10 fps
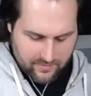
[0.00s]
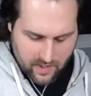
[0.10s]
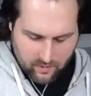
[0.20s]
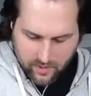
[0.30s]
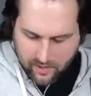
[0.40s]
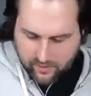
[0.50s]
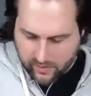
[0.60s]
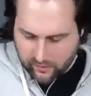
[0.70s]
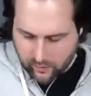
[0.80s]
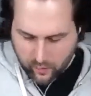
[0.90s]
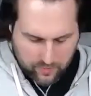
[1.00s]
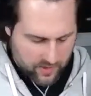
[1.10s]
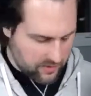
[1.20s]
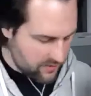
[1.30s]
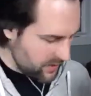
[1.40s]
Oh, wow. There's 4
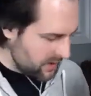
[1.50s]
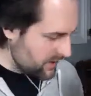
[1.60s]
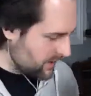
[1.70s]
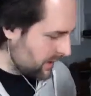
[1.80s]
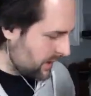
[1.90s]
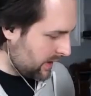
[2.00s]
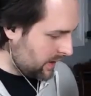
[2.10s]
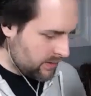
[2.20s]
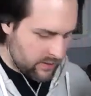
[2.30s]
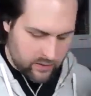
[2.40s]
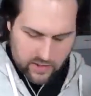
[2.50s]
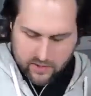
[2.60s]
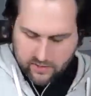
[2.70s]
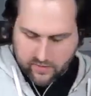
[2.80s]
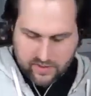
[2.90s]
pairs of laces here then. So
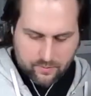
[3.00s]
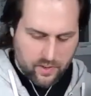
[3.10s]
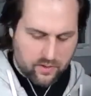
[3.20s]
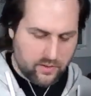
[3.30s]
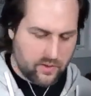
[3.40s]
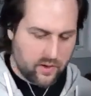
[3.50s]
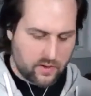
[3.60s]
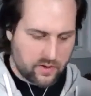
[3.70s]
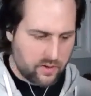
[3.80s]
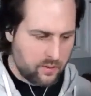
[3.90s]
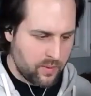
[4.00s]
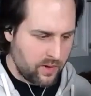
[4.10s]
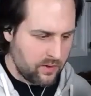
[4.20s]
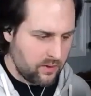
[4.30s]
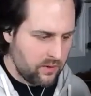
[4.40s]
each of these bundles is actually 2
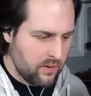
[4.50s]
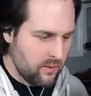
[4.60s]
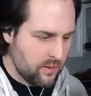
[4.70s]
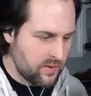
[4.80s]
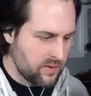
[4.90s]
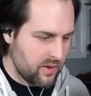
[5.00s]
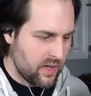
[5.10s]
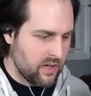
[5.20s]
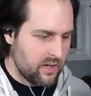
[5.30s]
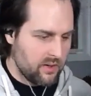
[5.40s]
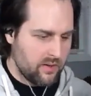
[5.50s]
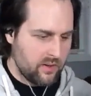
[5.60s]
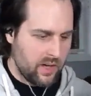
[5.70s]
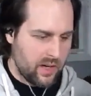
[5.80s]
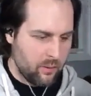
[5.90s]
pairs, which is great
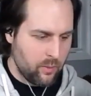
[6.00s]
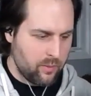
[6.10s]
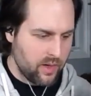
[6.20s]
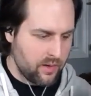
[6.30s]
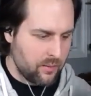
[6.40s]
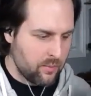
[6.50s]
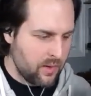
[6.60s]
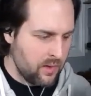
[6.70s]
because I will break them.